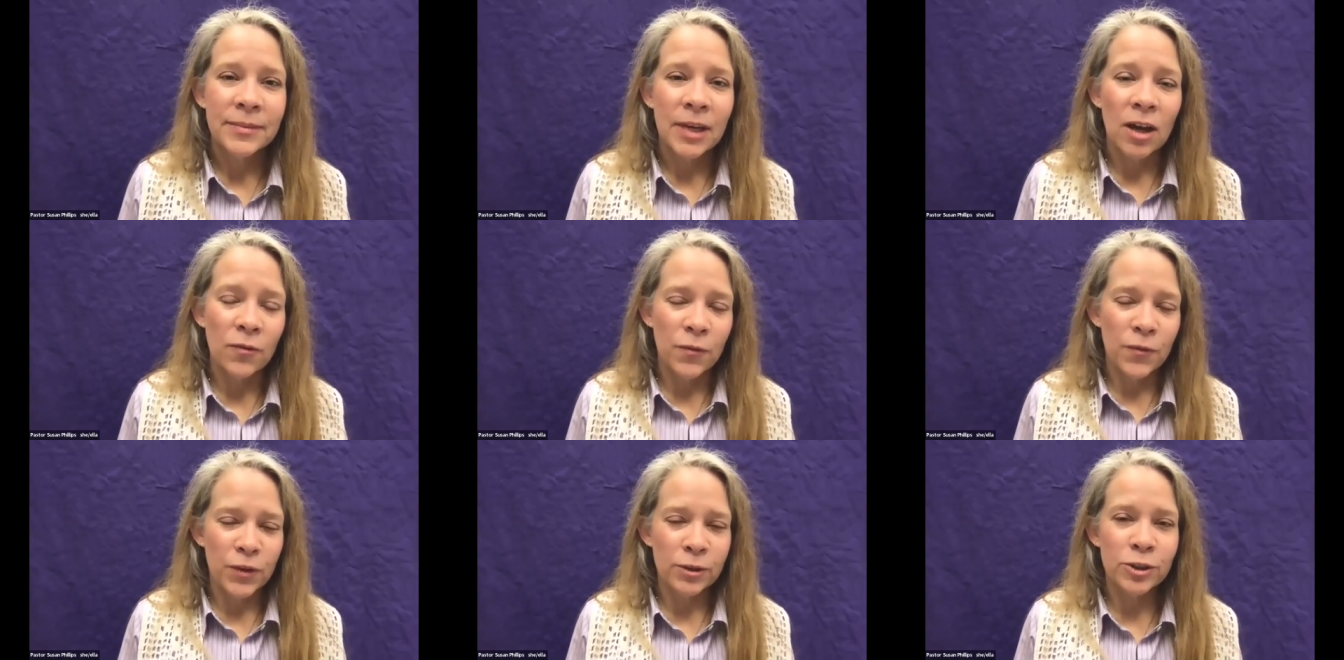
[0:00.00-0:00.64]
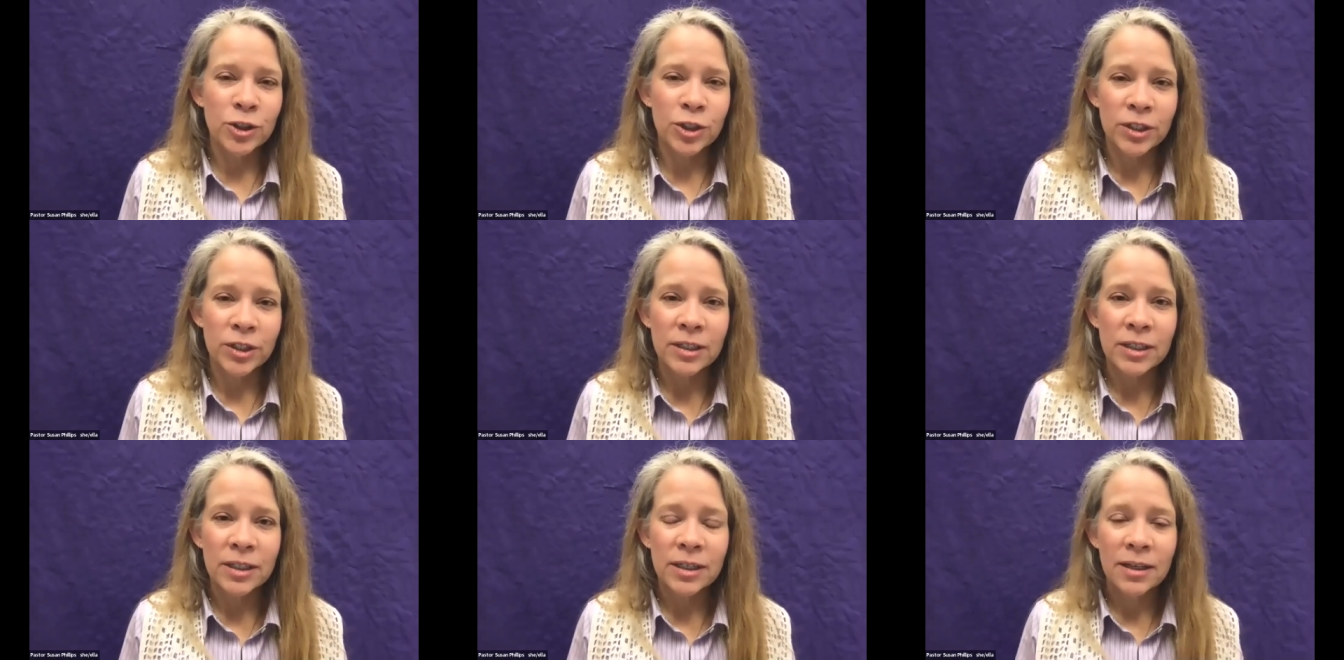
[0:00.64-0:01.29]
of future,
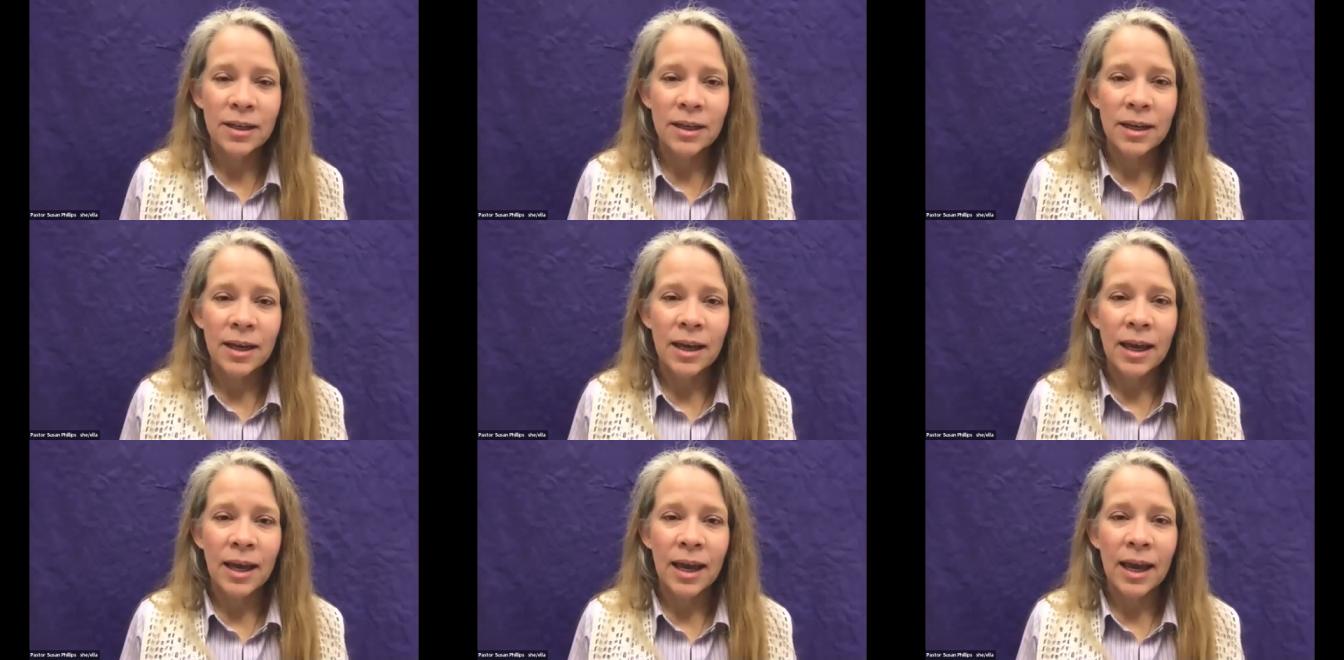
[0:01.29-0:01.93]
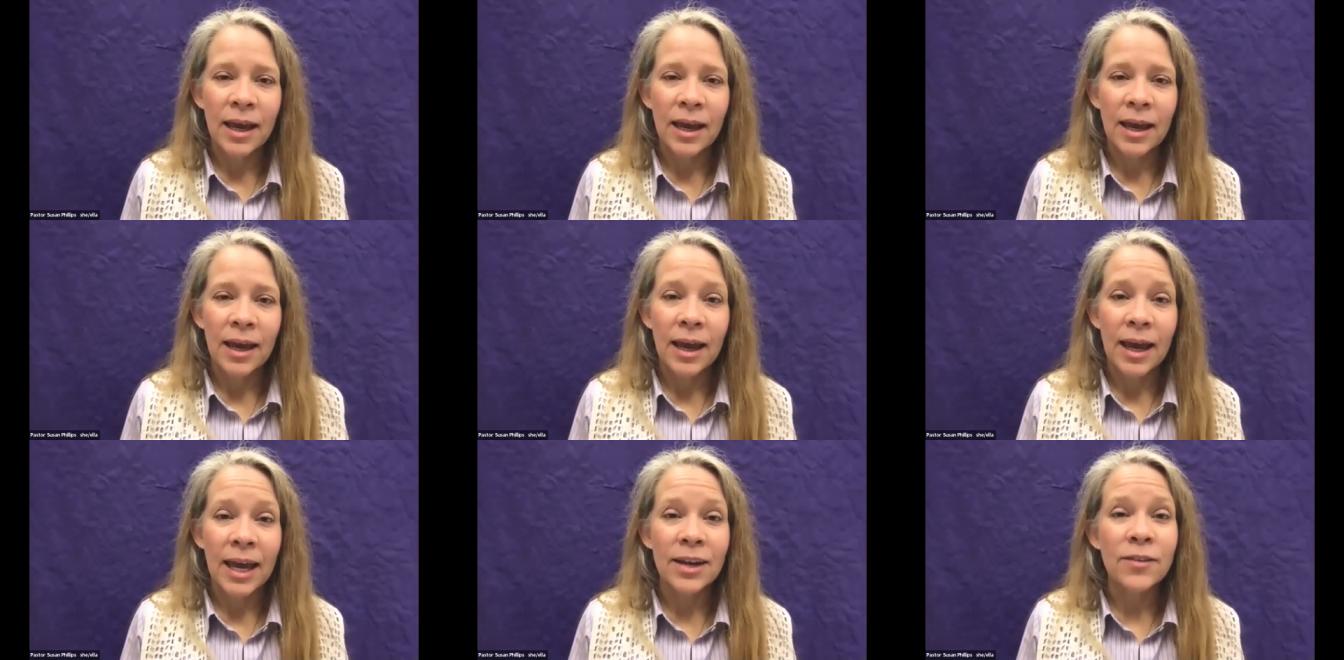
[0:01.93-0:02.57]

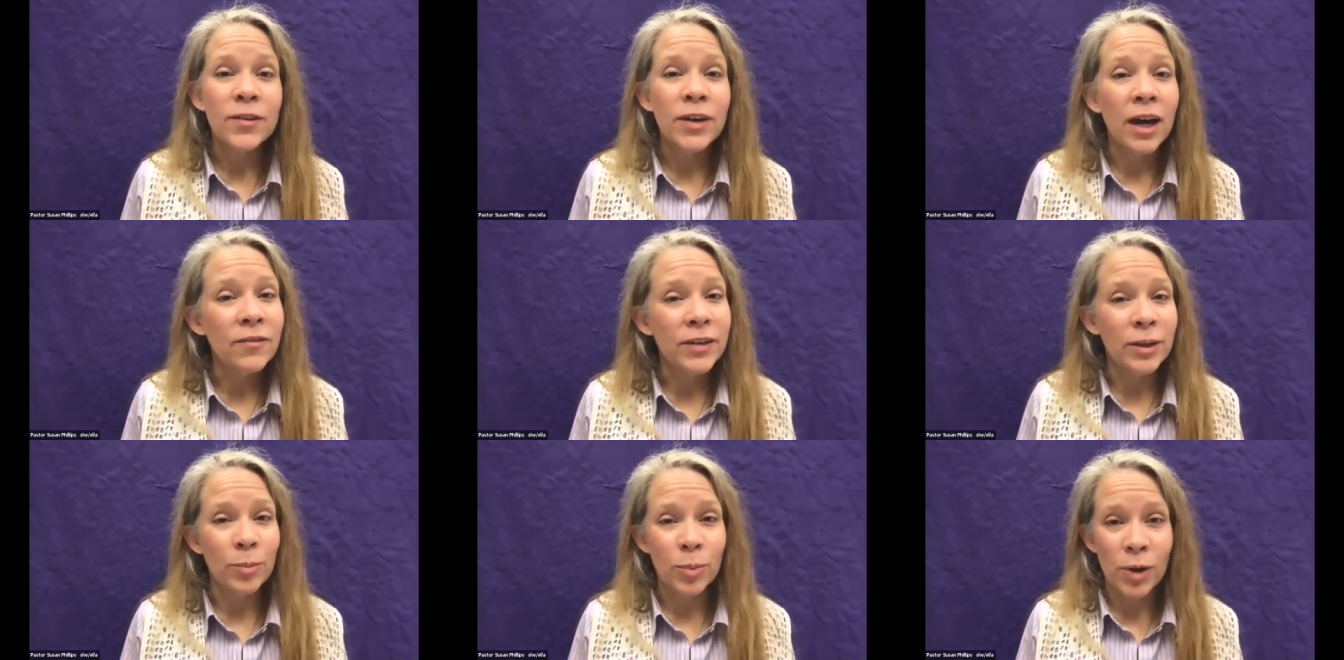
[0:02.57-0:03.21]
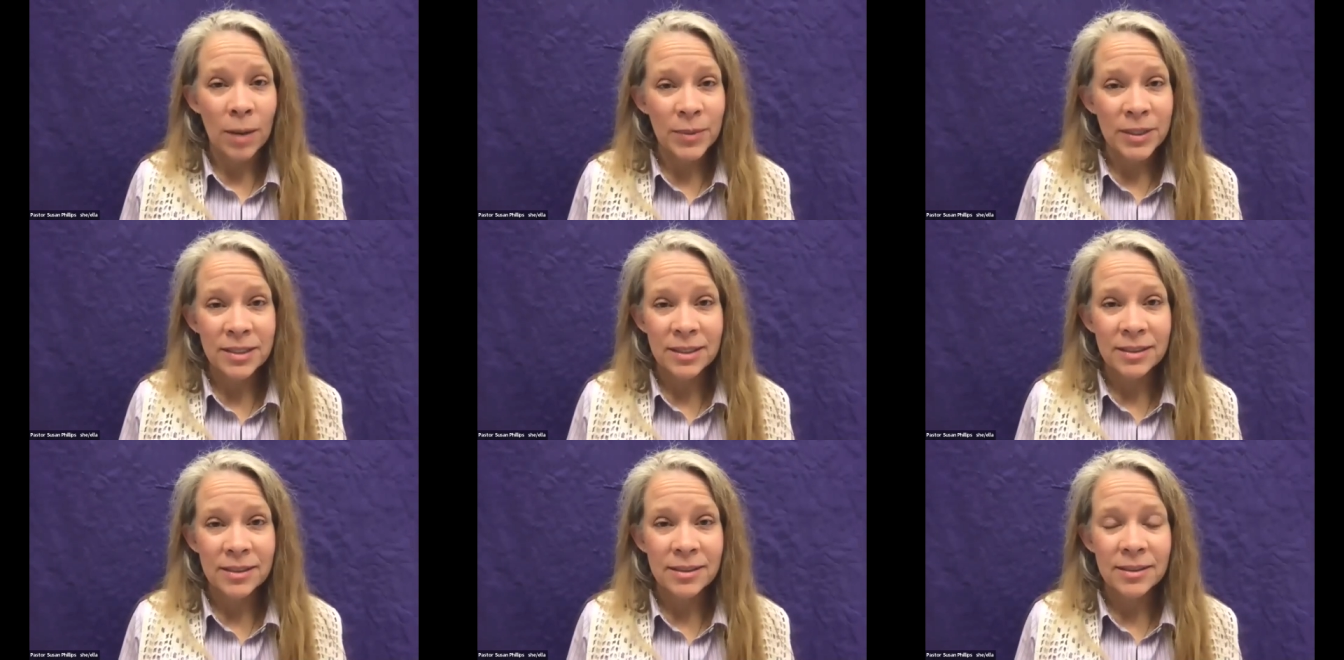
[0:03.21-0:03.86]
and of covenant
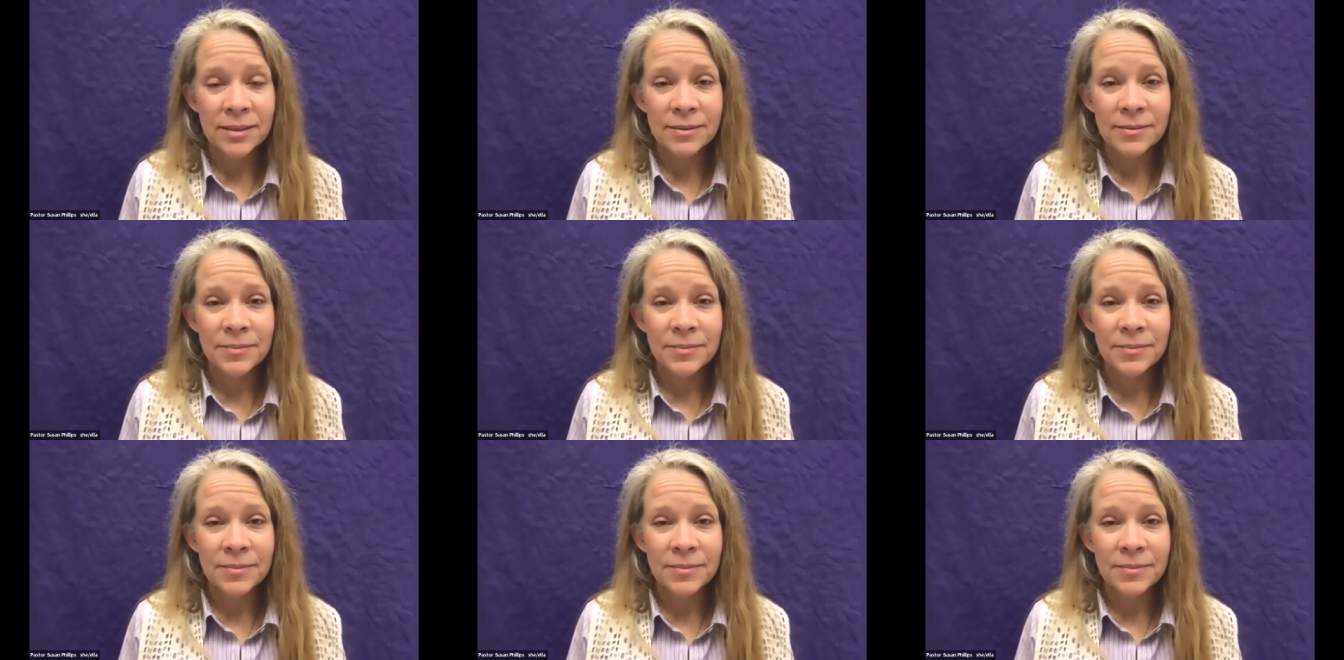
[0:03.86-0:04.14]
promises.